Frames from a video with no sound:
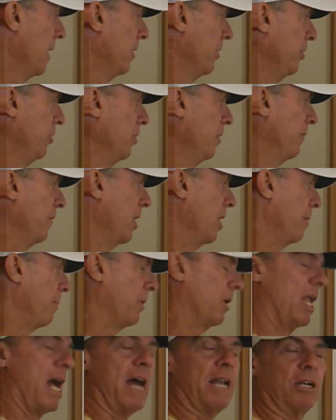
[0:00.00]
you develop
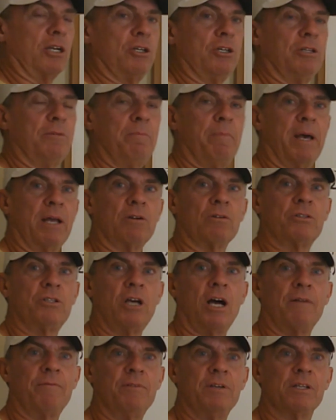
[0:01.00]
a lot of good mental
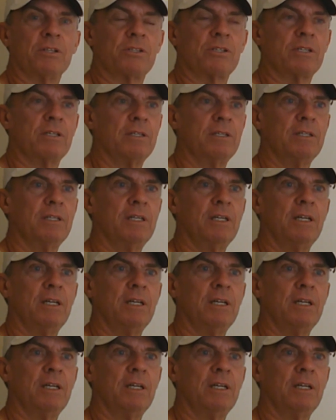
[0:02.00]
toughness.